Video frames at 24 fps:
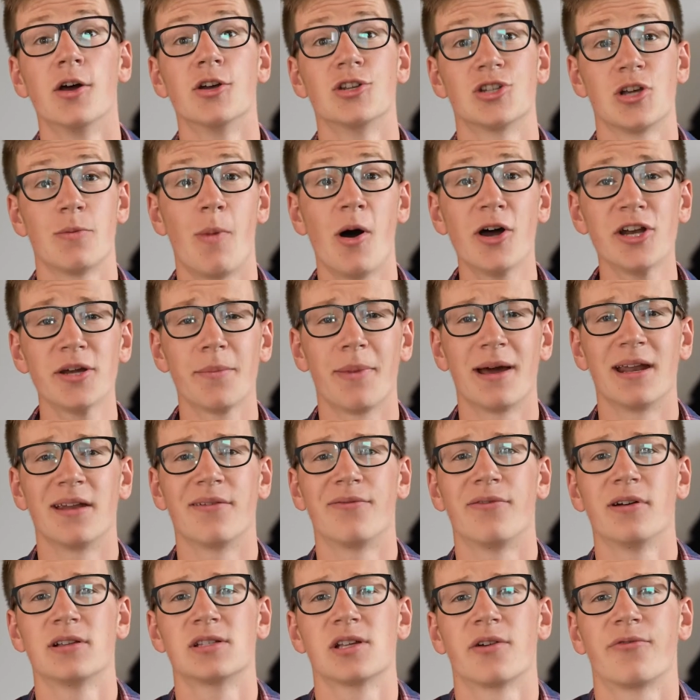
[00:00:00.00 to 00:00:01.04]
Some other
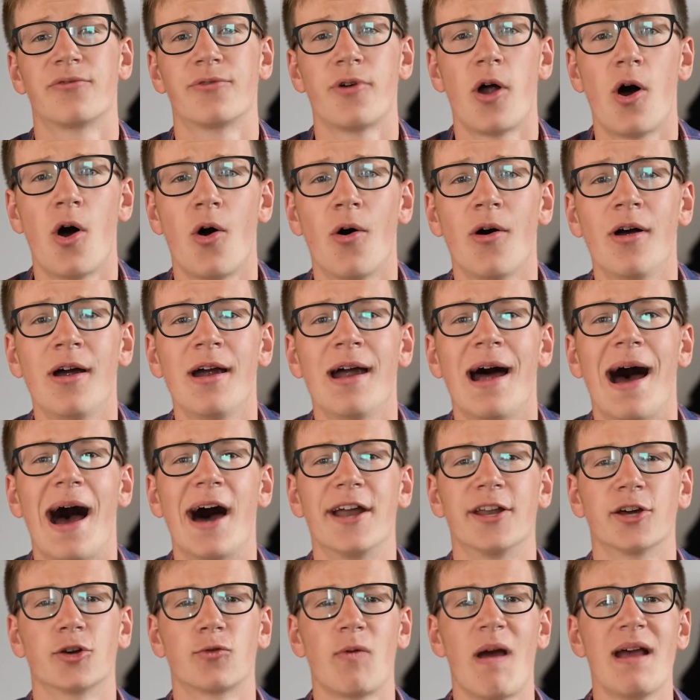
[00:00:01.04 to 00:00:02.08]
benefits of RAW
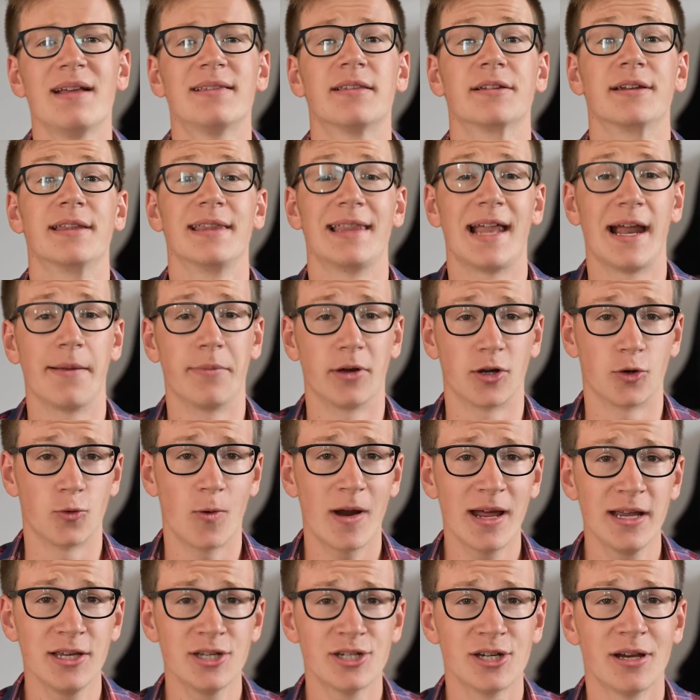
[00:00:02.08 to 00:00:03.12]
are the greater dynamic
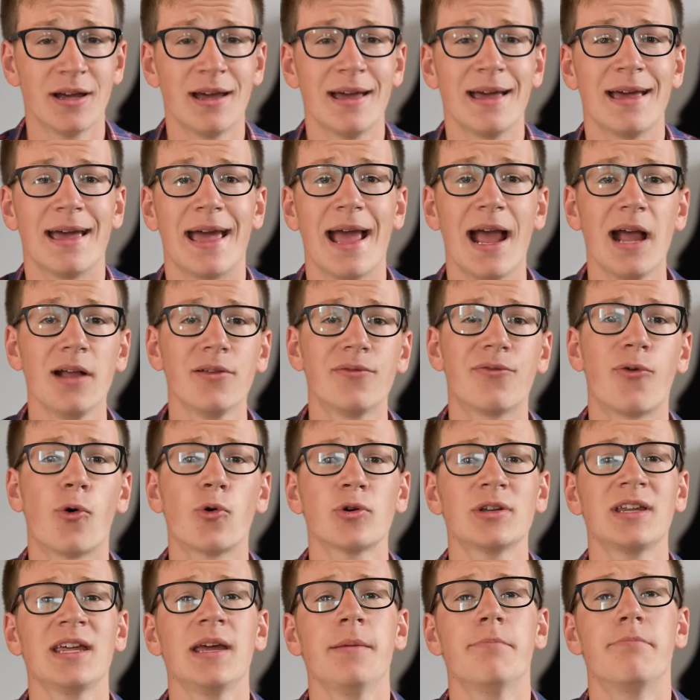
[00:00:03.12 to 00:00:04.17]
range and
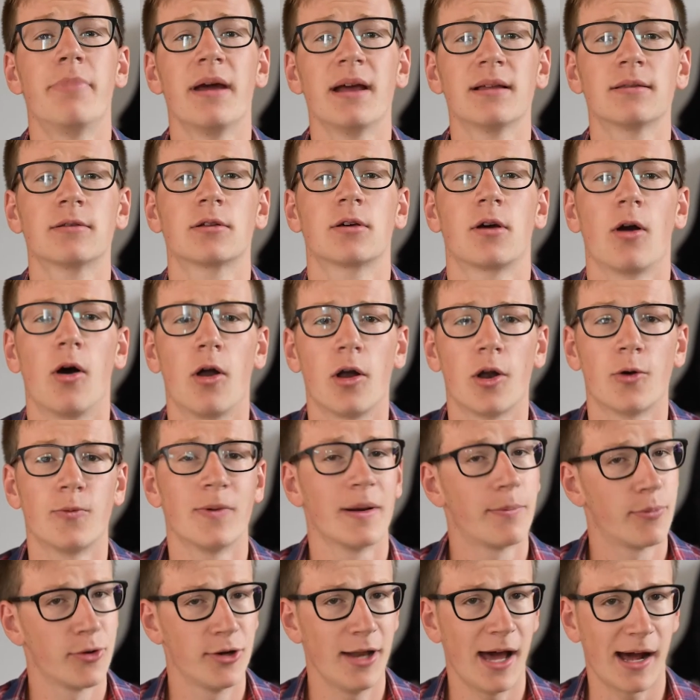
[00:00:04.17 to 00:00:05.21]
14-bit color
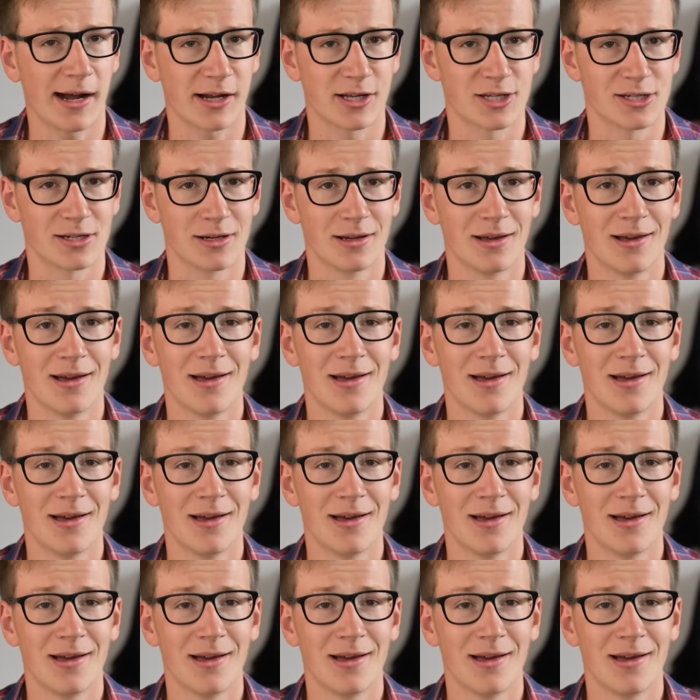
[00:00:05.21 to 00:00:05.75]
reproduction.